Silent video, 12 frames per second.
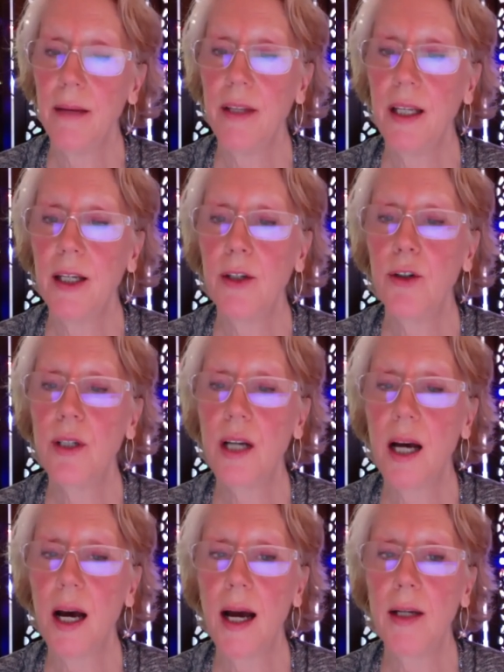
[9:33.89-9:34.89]
the inner
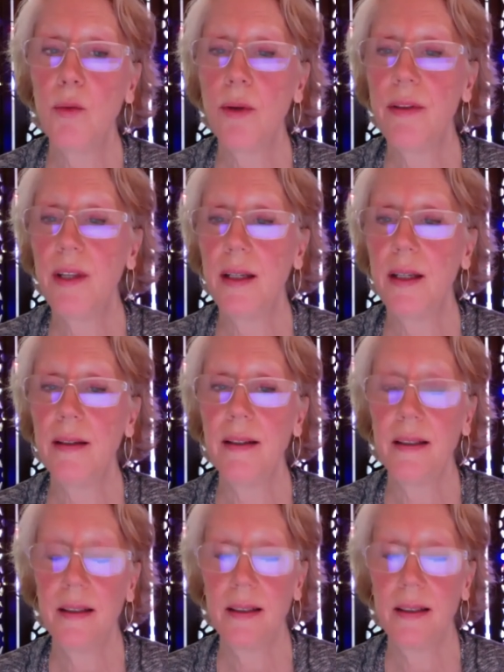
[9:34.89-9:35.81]
guide within